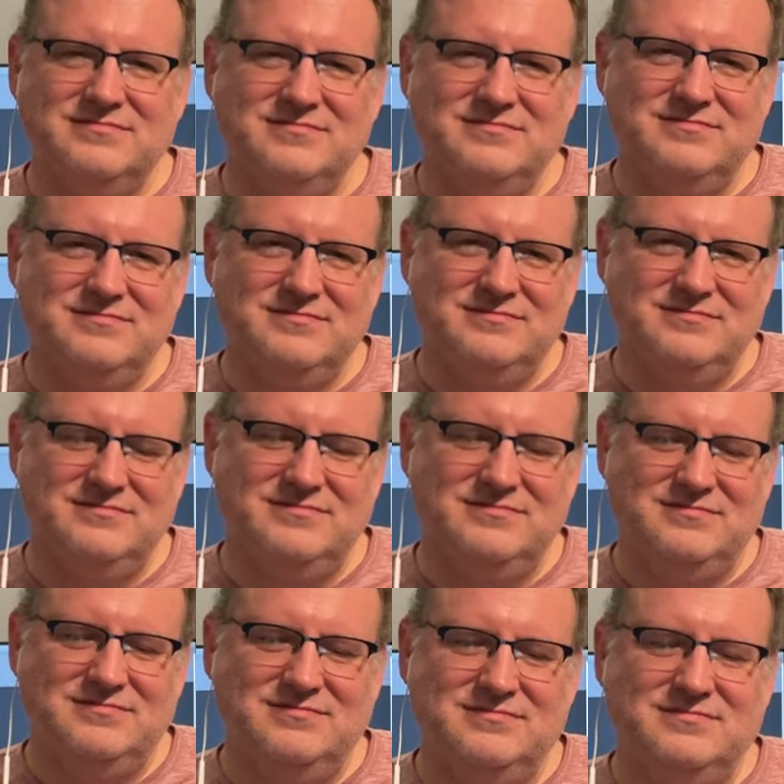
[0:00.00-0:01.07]

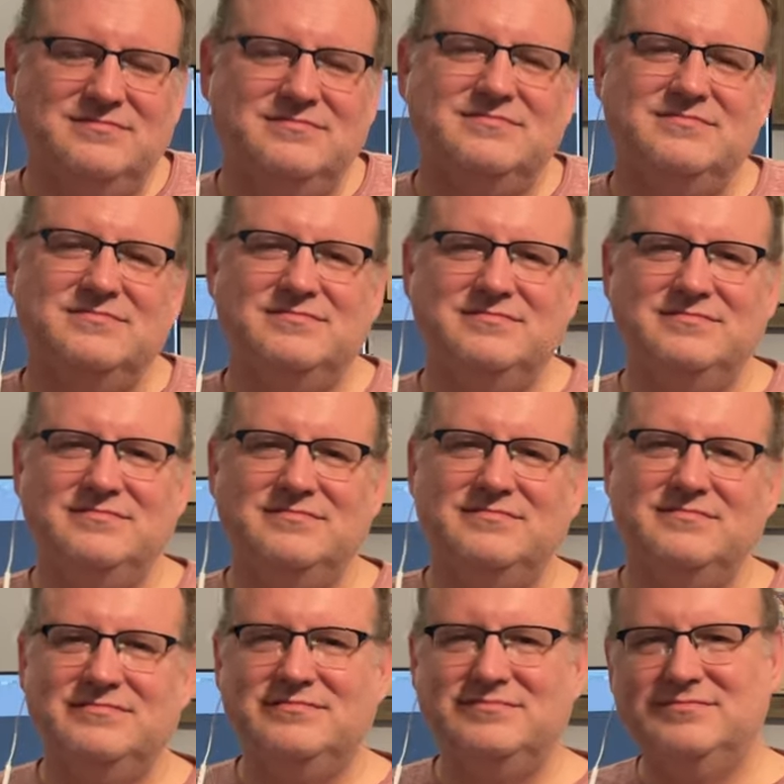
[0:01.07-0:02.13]

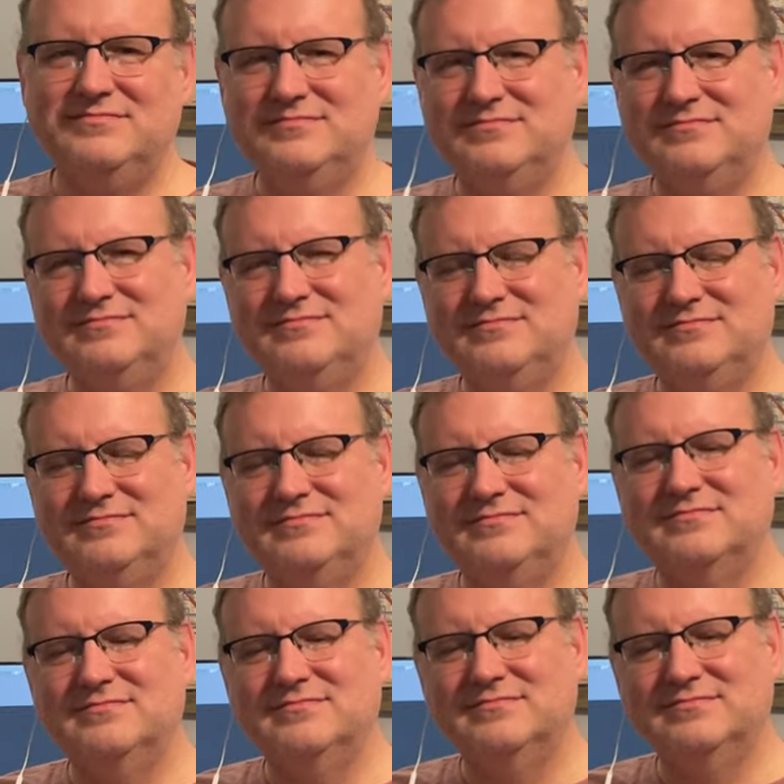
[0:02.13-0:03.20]

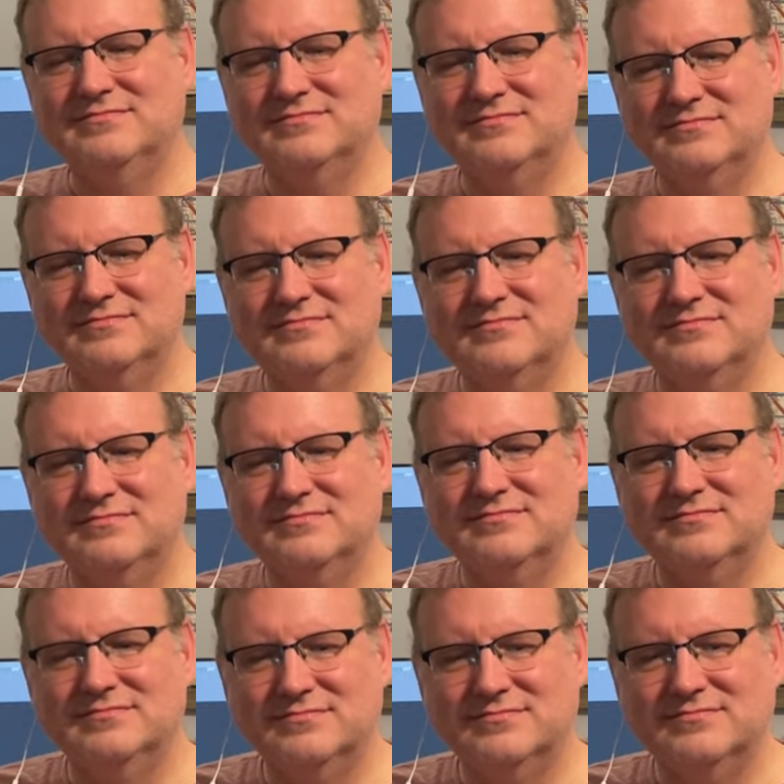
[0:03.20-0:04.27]

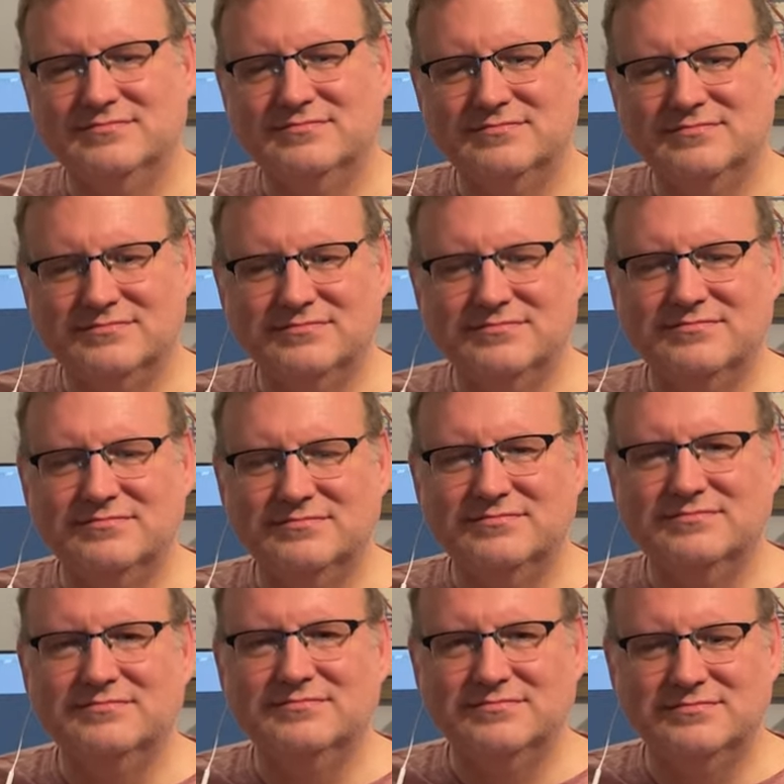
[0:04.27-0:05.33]

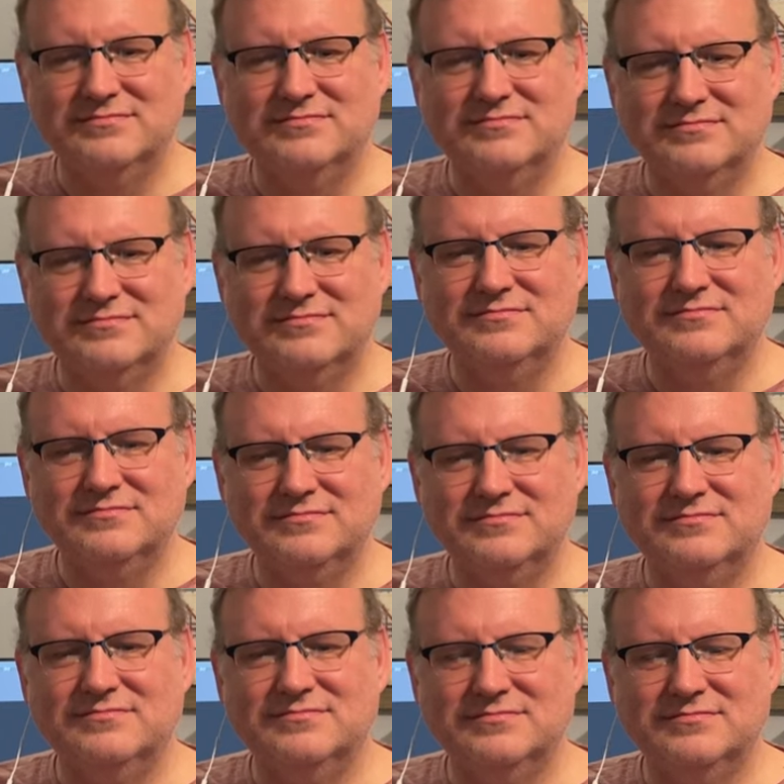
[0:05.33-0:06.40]

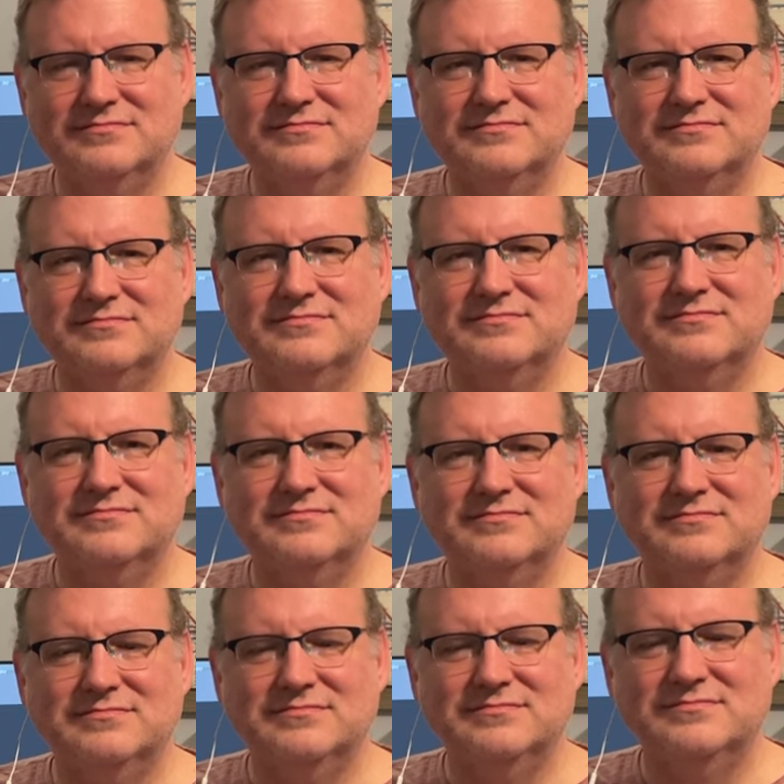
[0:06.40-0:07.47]

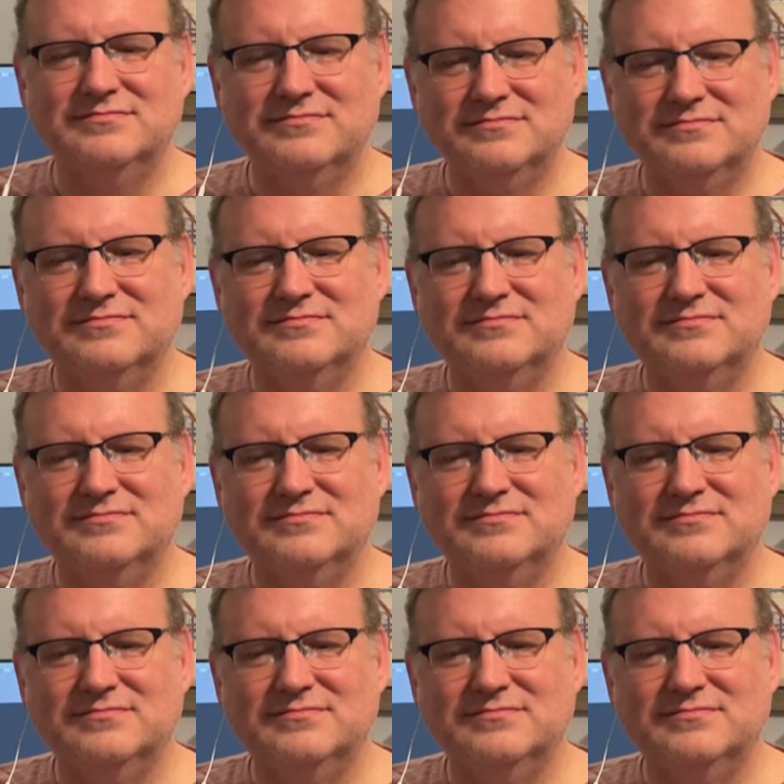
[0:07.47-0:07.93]
(silent)